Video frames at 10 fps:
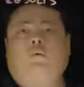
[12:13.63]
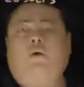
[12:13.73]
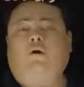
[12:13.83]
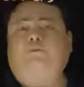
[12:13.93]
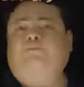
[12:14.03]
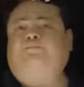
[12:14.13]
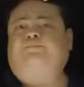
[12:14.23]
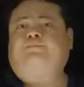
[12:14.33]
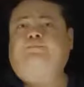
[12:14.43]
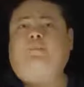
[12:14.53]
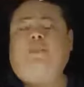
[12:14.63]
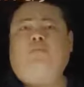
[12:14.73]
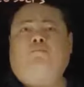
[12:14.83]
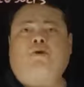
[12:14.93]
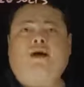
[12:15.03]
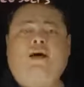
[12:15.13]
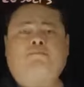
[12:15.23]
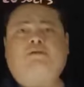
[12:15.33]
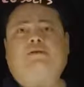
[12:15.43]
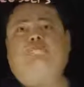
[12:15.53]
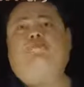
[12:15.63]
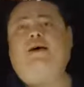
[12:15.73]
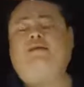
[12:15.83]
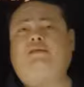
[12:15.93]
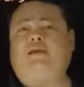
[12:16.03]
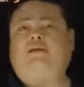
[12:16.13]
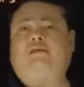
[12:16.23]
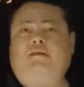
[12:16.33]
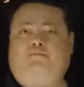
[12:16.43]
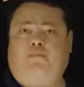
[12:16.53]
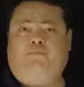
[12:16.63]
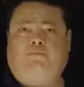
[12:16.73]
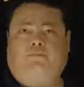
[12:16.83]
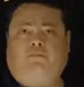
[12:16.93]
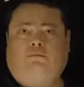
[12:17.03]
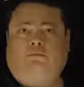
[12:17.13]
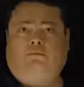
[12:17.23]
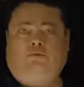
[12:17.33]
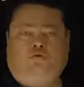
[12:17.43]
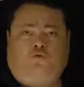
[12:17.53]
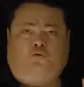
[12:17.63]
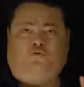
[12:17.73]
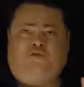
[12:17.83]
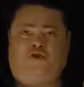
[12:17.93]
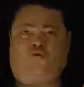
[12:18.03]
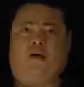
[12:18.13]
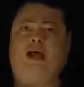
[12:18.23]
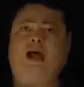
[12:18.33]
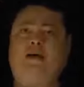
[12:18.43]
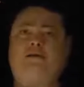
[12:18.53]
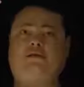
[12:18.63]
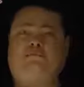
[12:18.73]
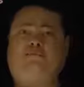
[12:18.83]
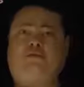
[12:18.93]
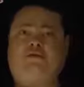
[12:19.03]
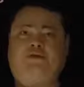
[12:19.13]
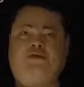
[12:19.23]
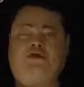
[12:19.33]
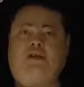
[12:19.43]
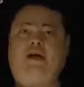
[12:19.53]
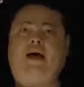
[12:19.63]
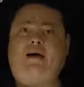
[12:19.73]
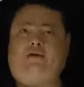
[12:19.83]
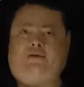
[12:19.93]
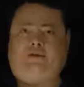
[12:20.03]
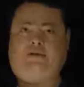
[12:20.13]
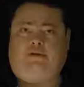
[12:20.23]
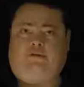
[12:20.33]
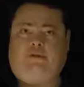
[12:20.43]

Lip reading: Well, perhaps the best example to visualize precision and accuracy